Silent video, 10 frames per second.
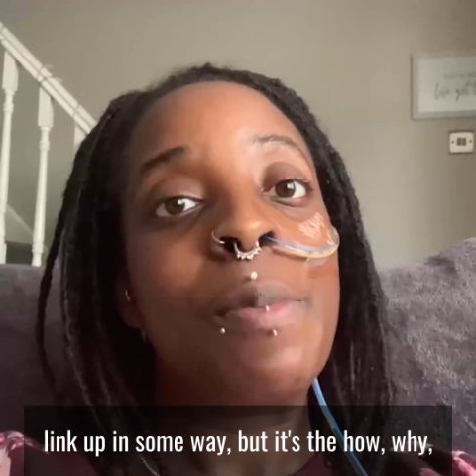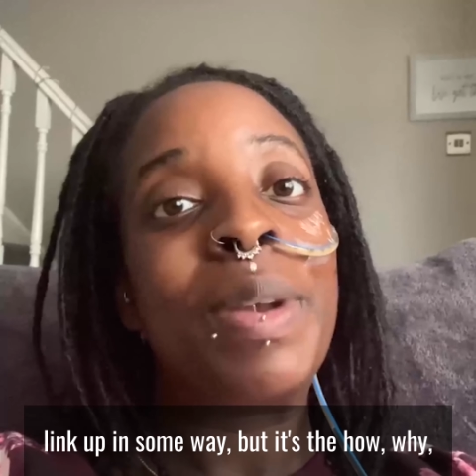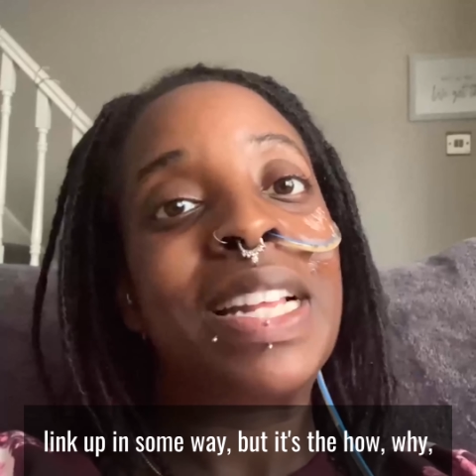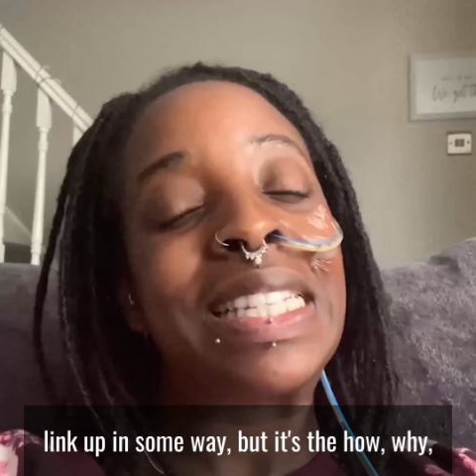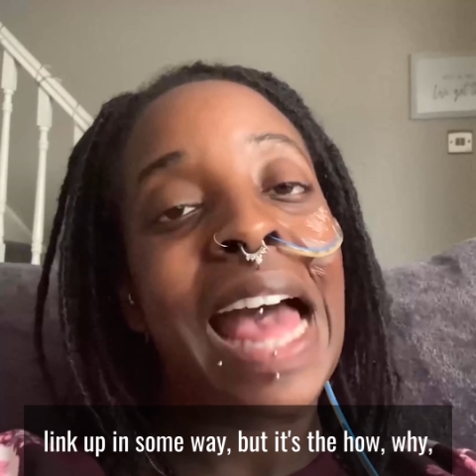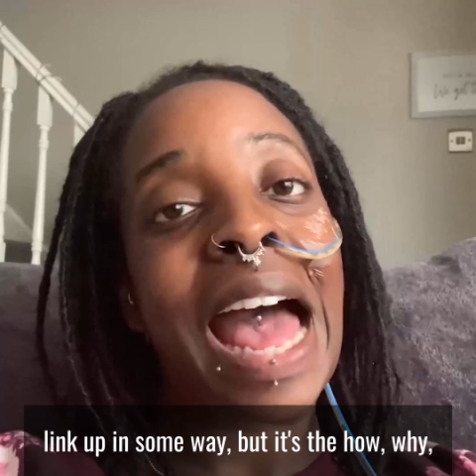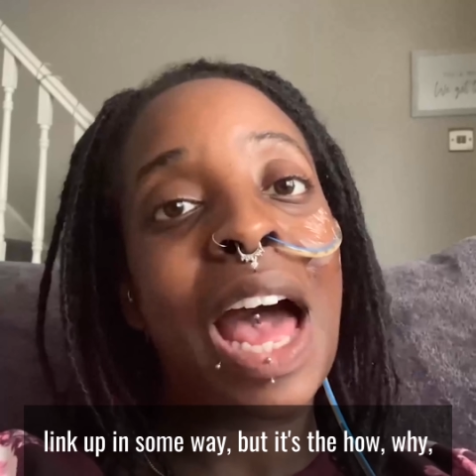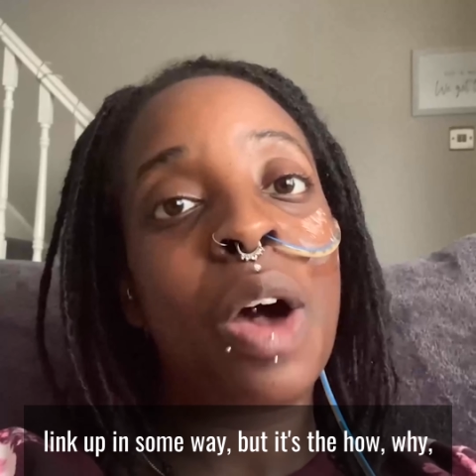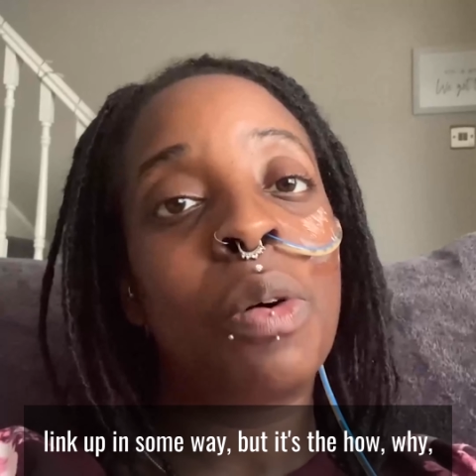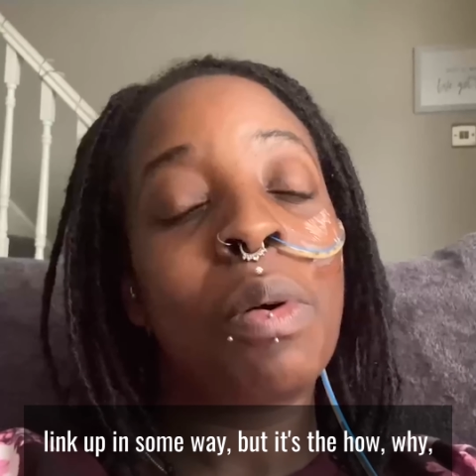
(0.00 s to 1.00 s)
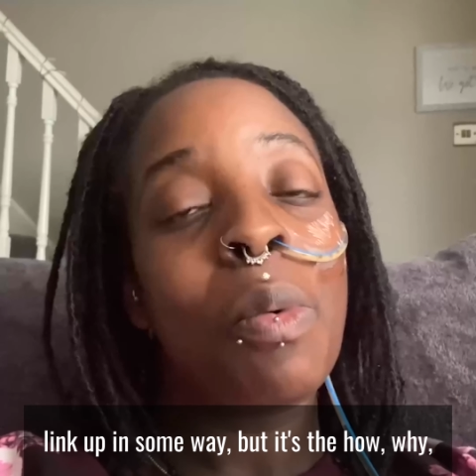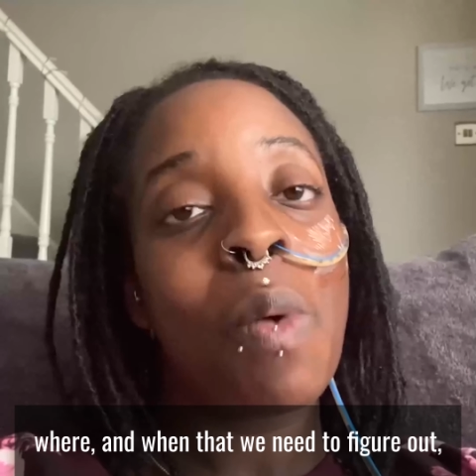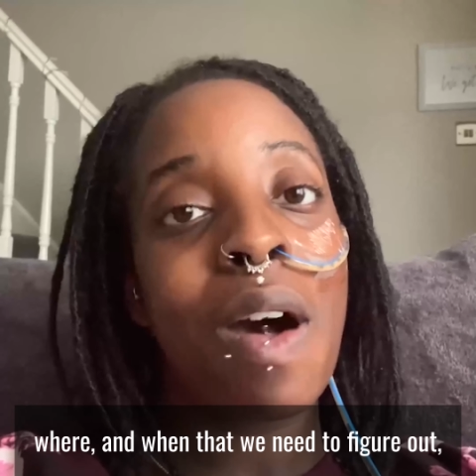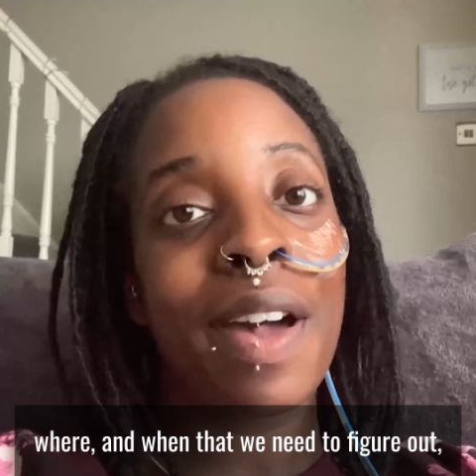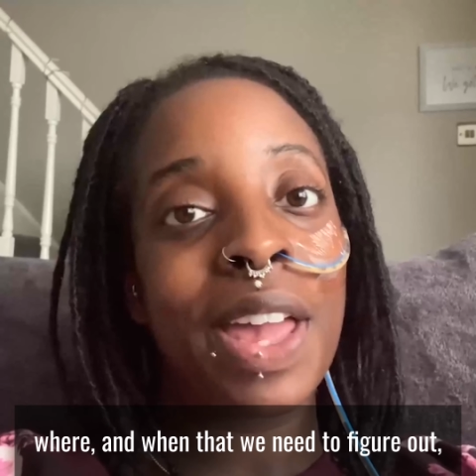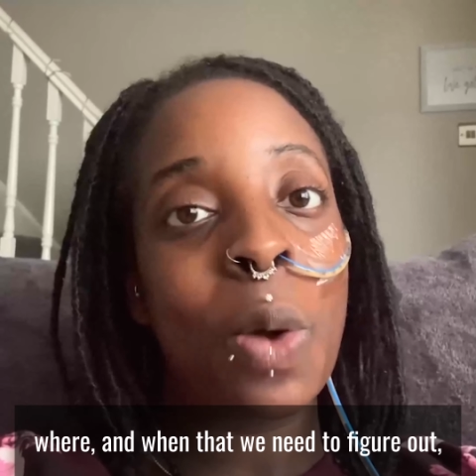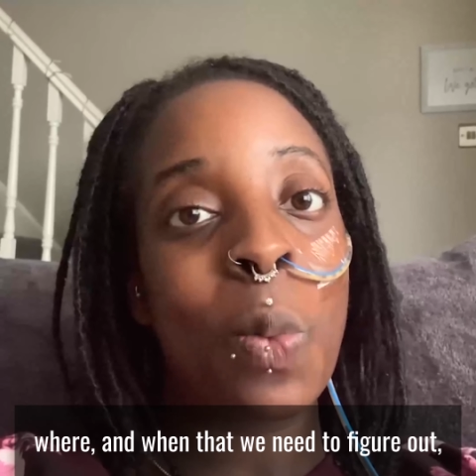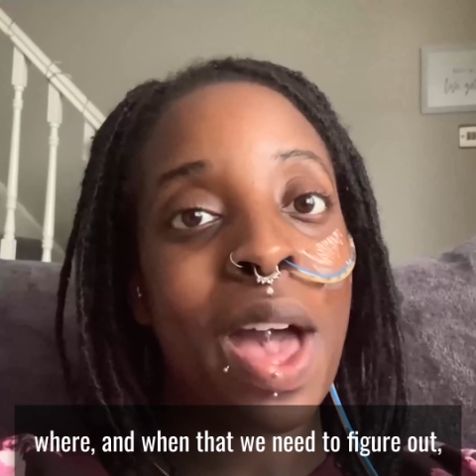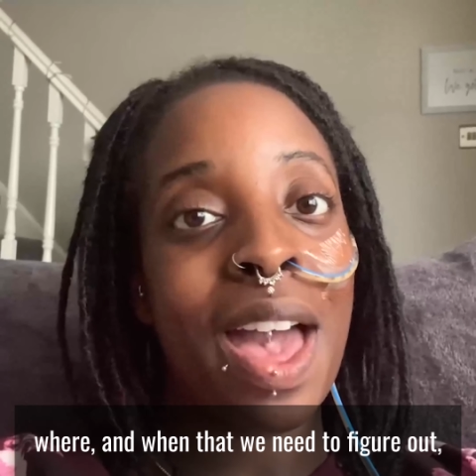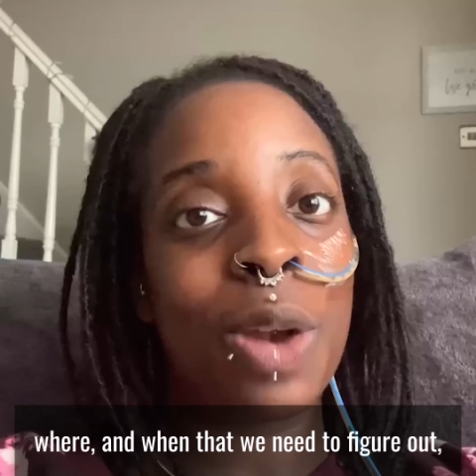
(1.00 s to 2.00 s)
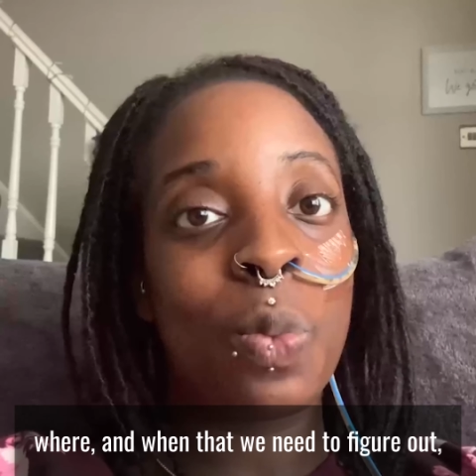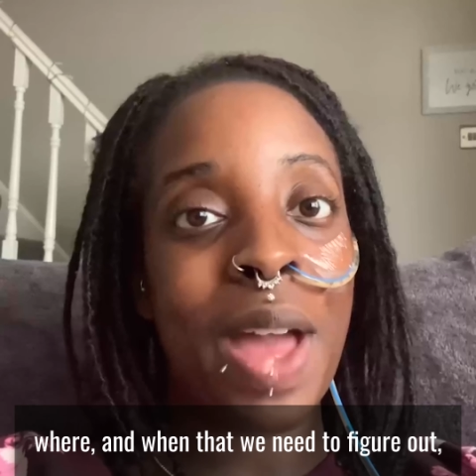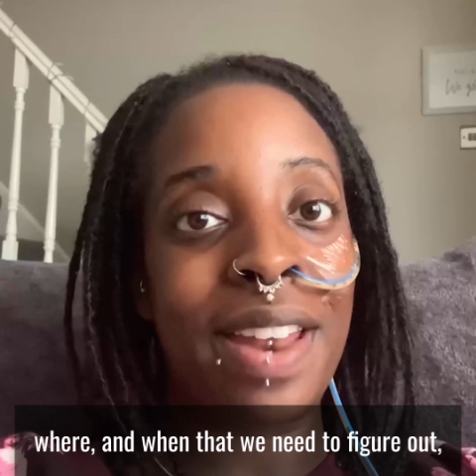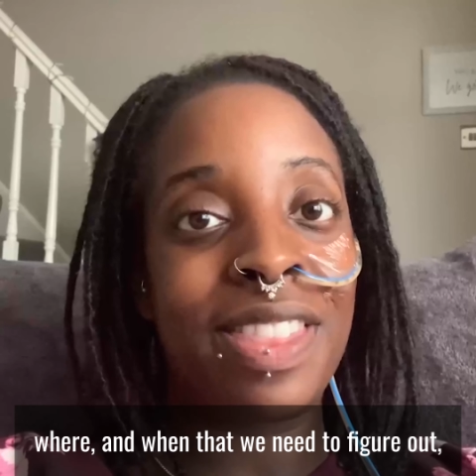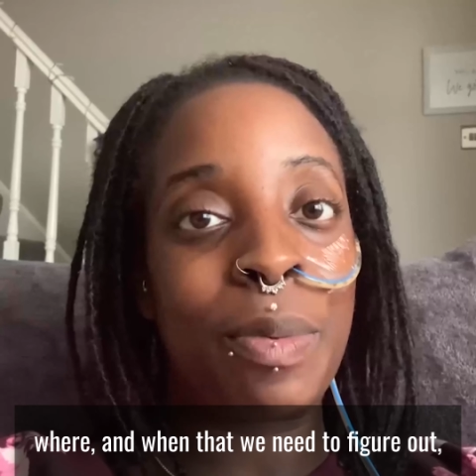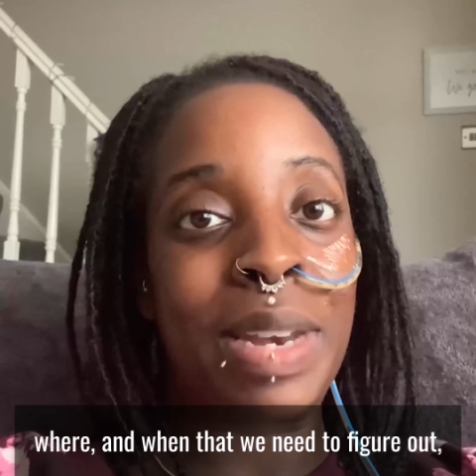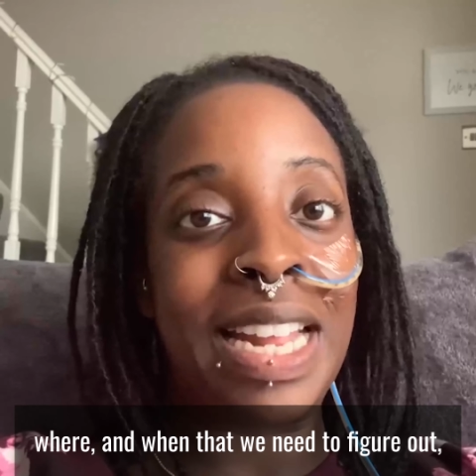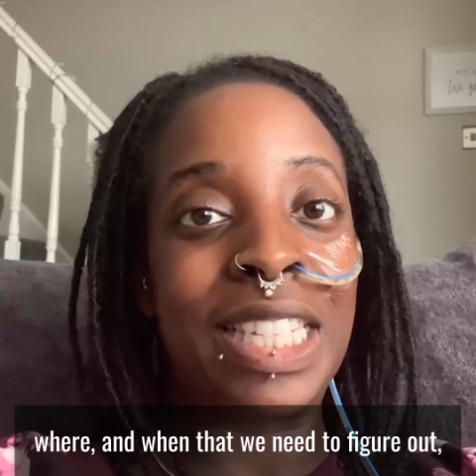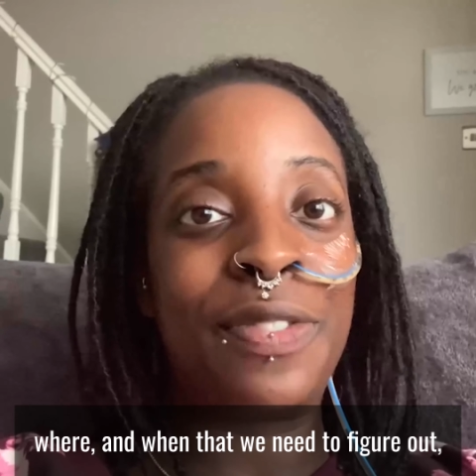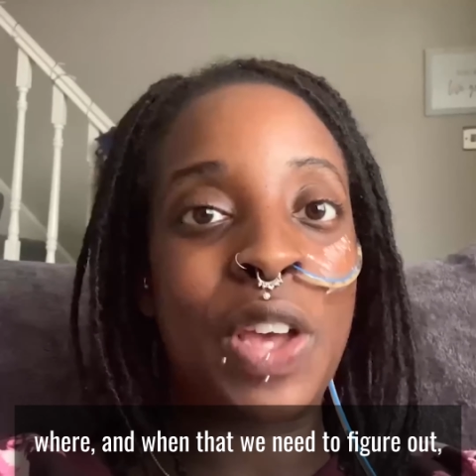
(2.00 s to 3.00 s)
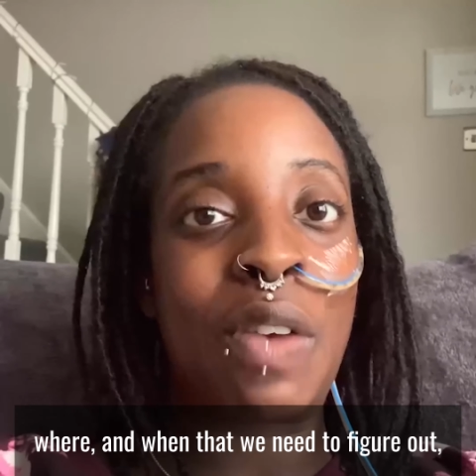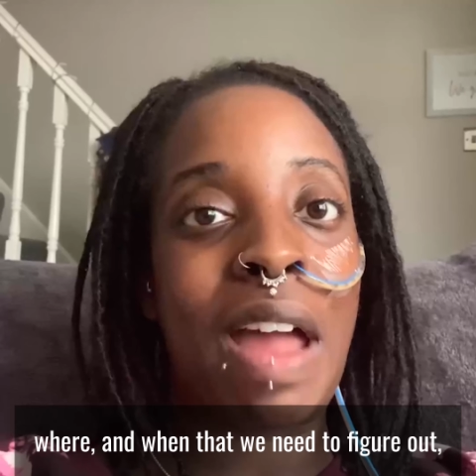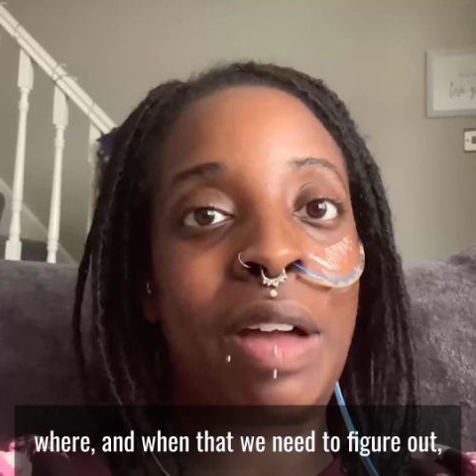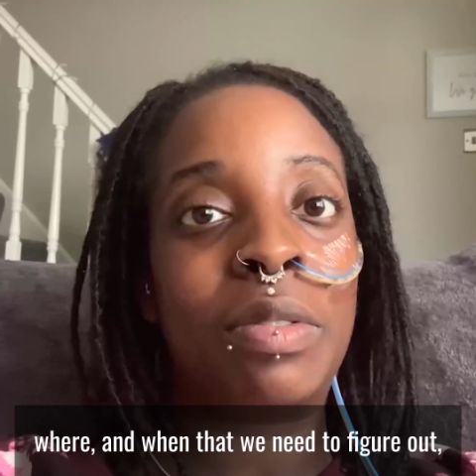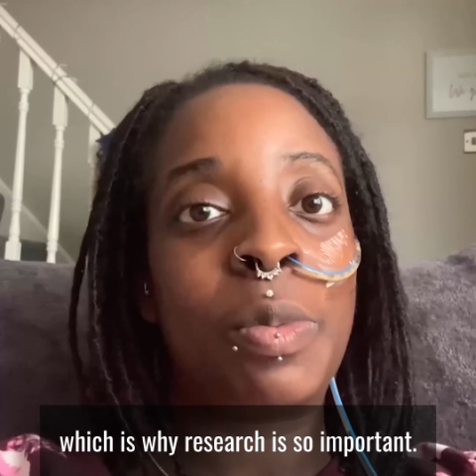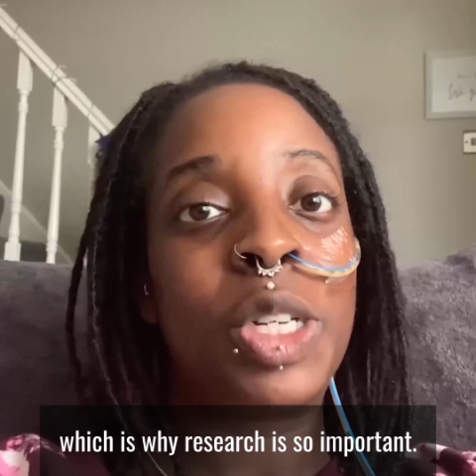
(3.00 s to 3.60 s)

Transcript: but it's the how, why, where and when that we need to figure out,